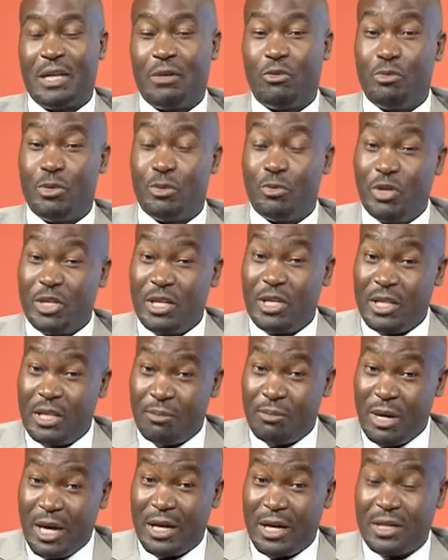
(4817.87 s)
and we'll be bringing
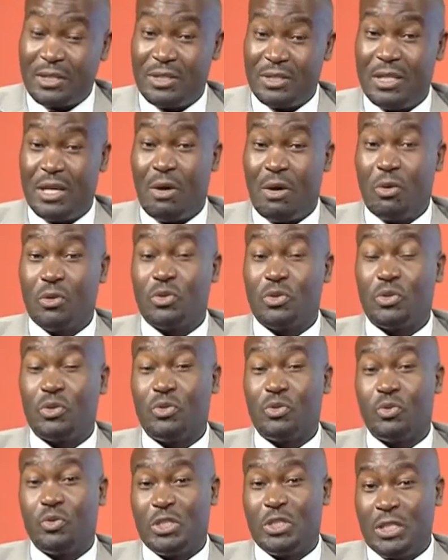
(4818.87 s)
the bankers here also
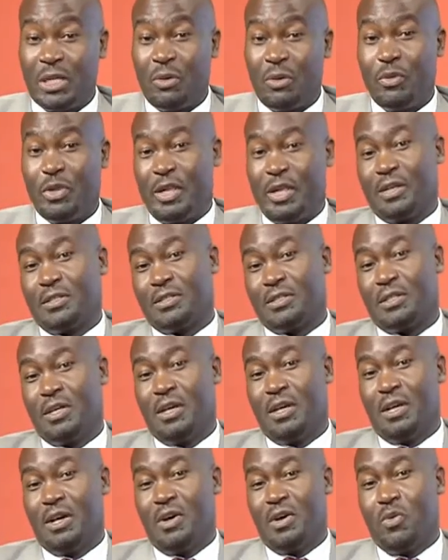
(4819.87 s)
to share with us
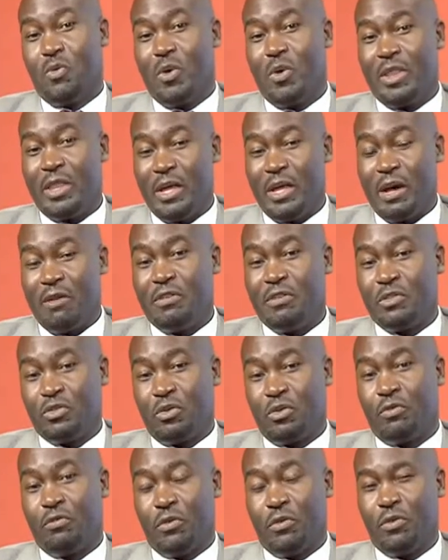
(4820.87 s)
what they have in
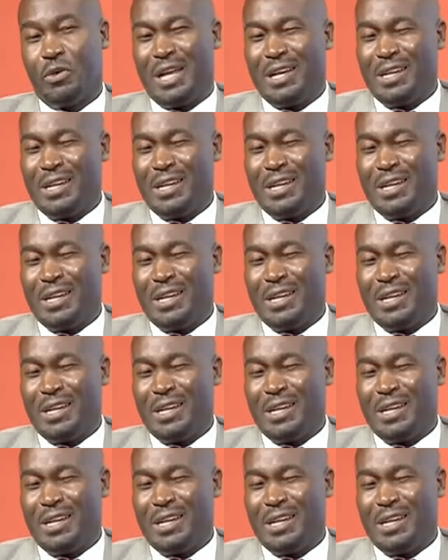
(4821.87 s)
stock for you.